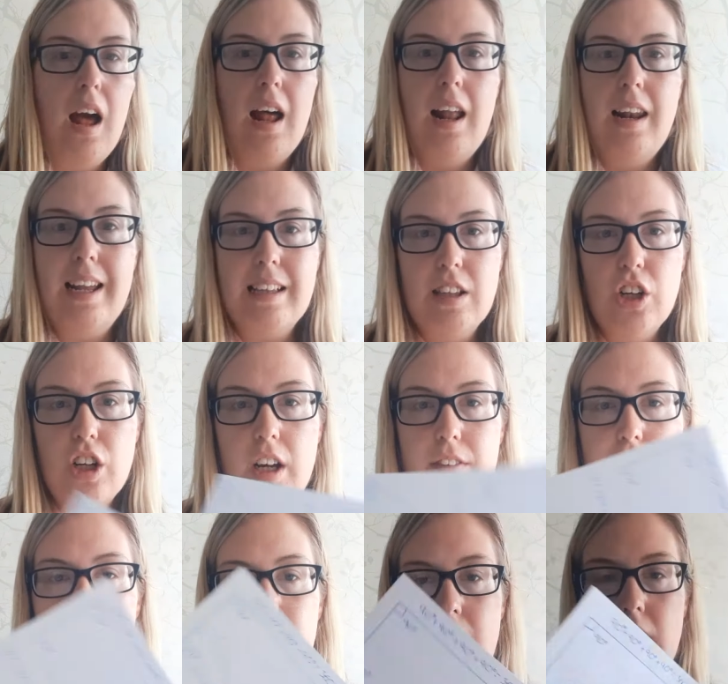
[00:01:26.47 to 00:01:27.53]
Let's look at a
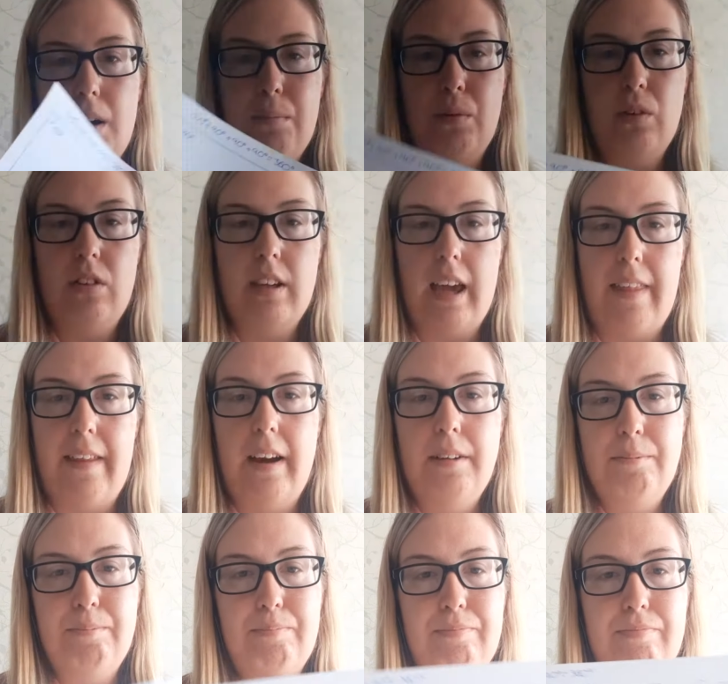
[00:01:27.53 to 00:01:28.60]
few examples together.
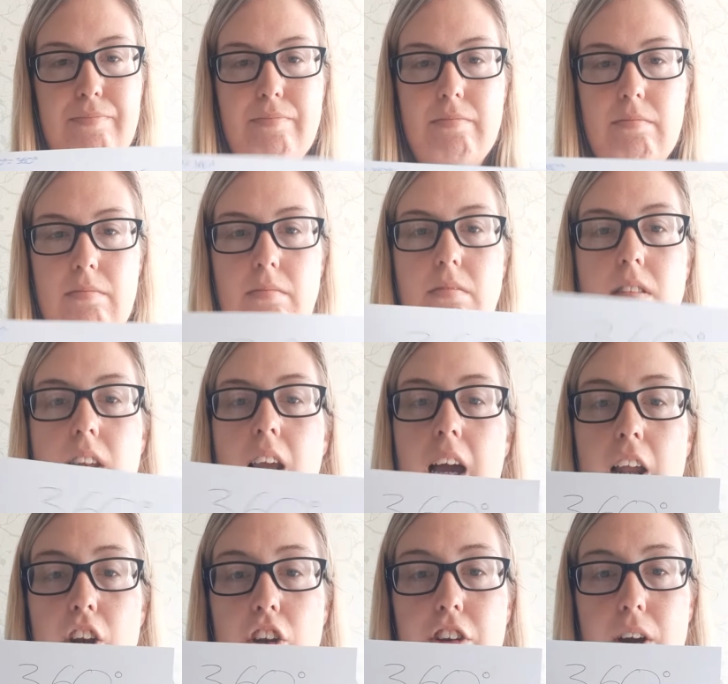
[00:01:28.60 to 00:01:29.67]

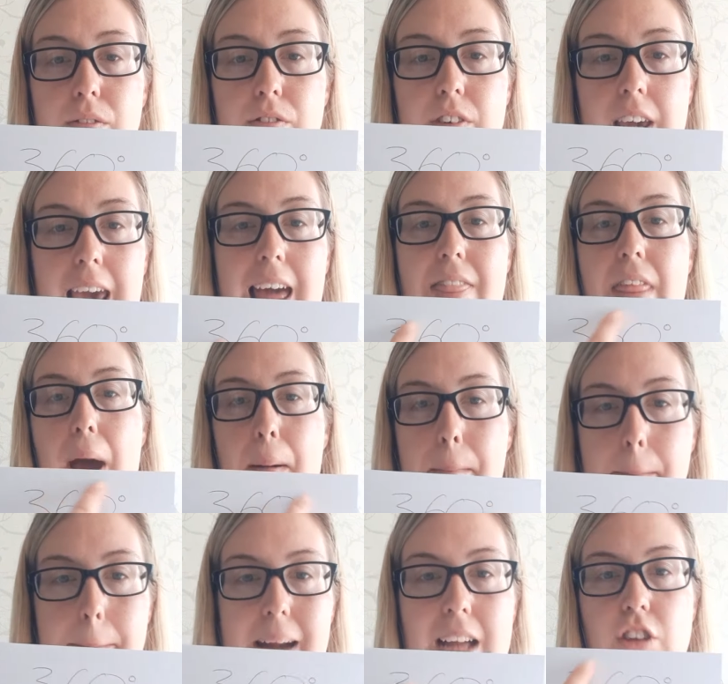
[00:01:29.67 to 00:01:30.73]
And don't forget that
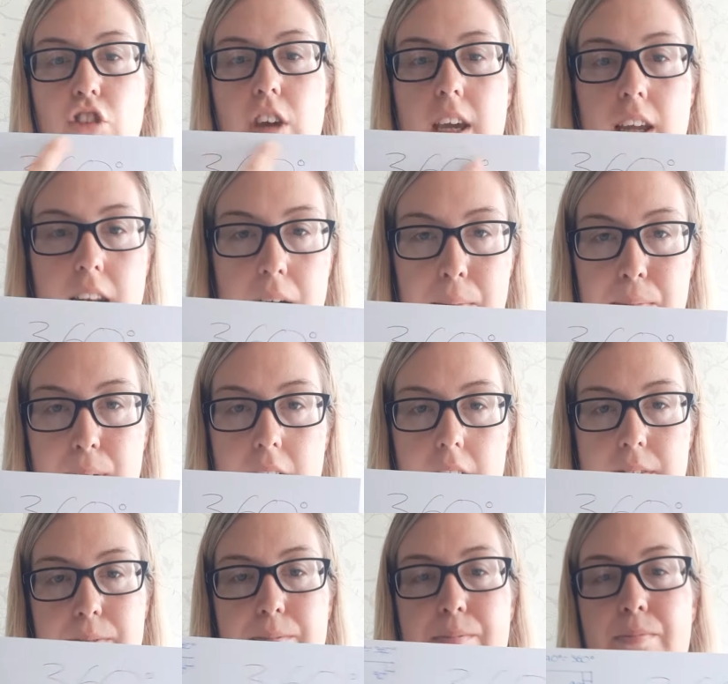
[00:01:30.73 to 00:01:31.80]
magic number.
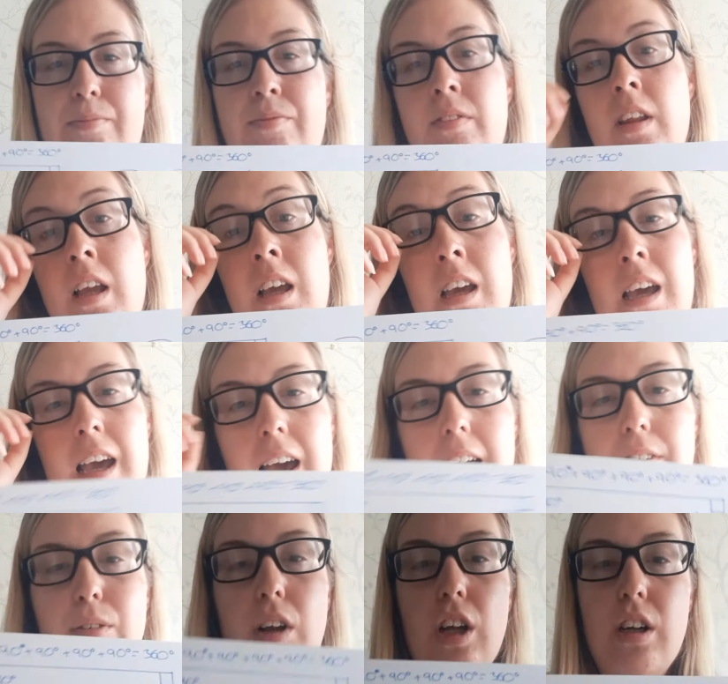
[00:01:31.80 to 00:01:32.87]

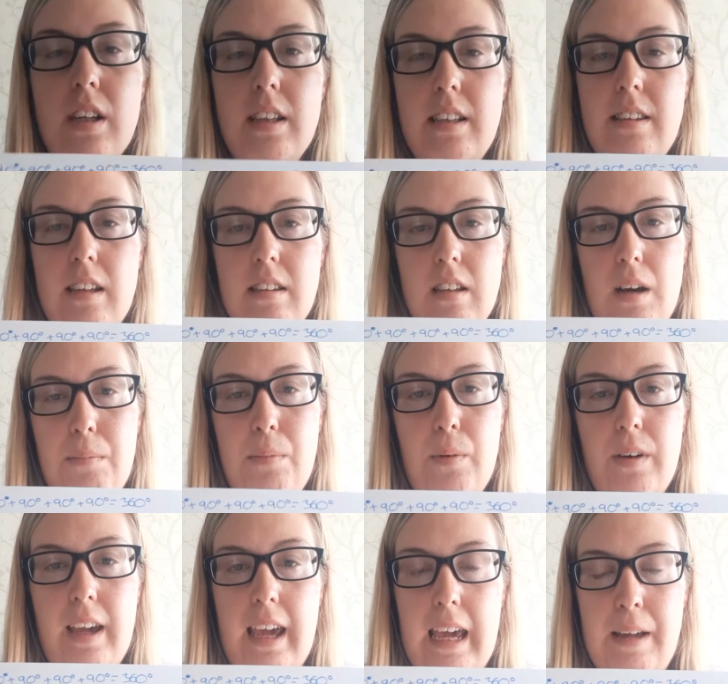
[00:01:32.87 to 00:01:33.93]
If we look at this example
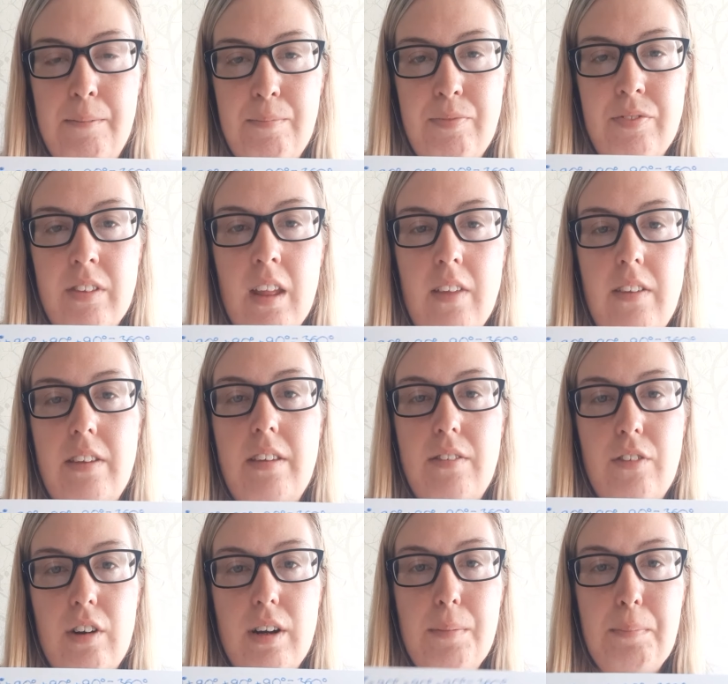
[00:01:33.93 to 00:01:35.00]
here, this is a
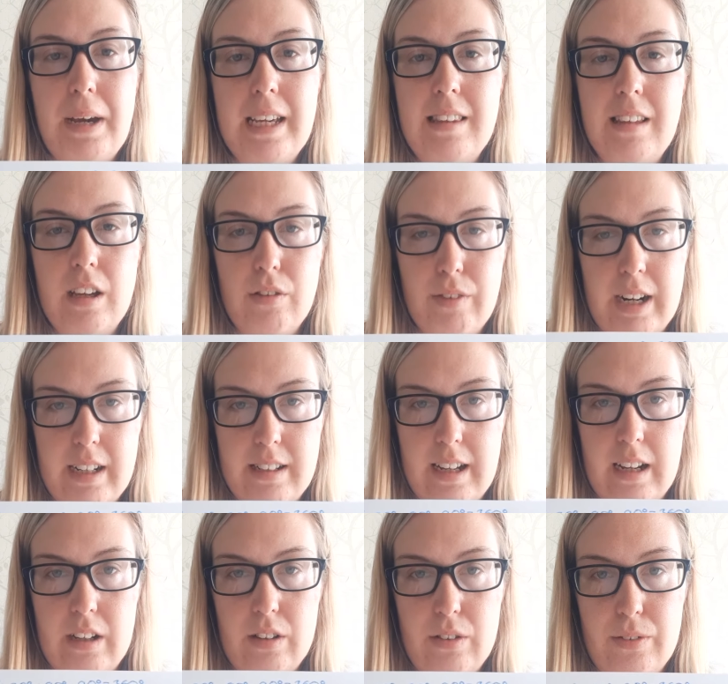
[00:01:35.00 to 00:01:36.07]
very basic
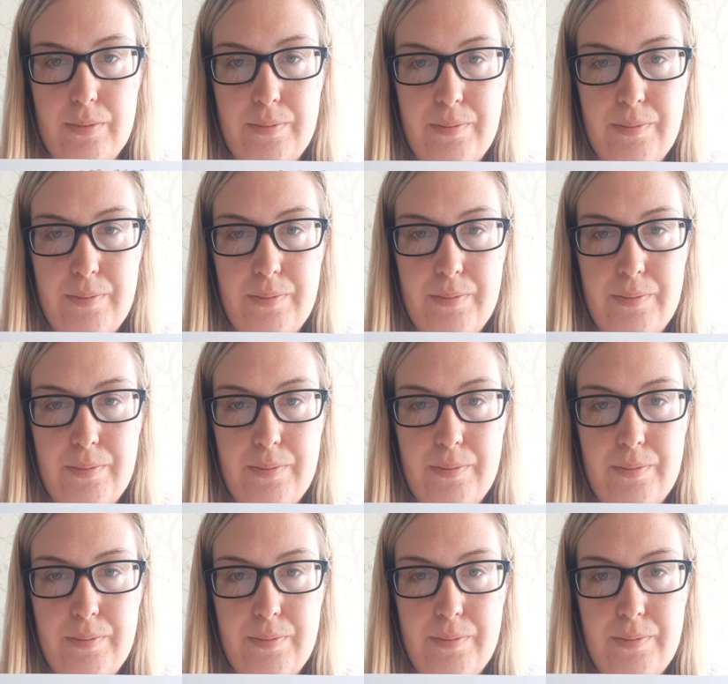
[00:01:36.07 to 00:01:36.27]
rectangle.